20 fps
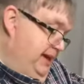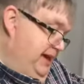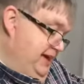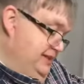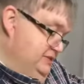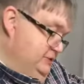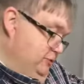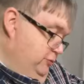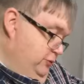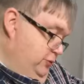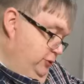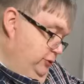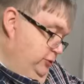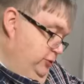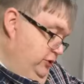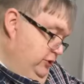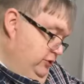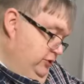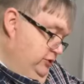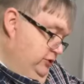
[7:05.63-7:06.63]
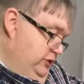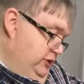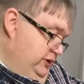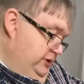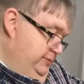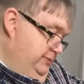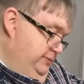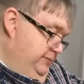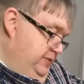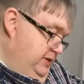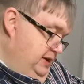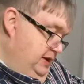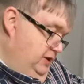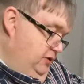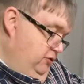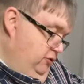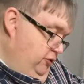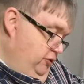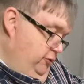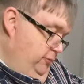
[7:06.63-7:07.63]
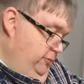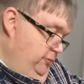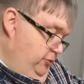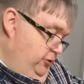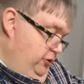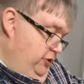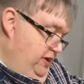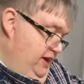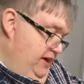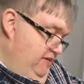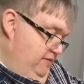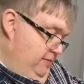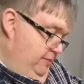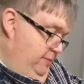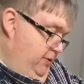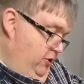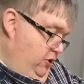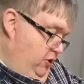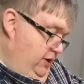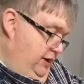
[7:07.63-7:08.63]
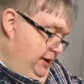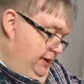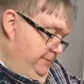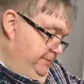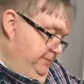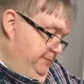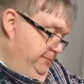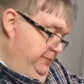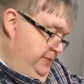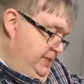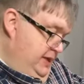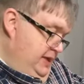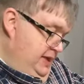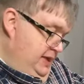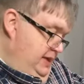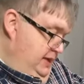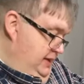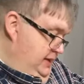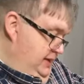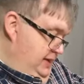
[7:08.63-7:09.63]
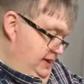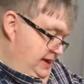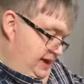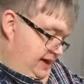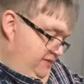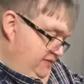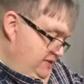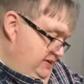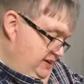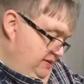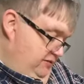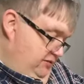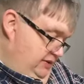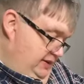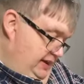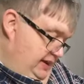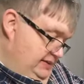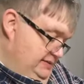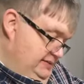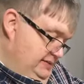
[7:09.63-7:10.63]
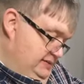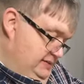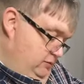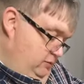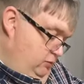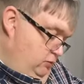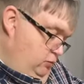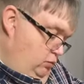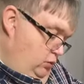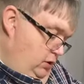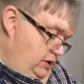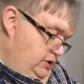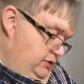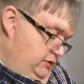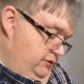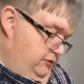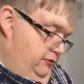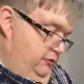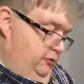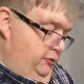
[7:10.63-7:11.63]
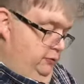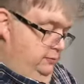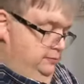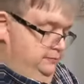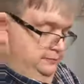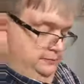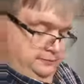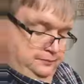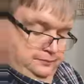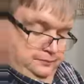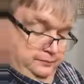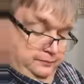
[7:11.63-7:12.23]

But as a rule, when you're doing a, a group or you have a party, Having deviled eggs is a wonderful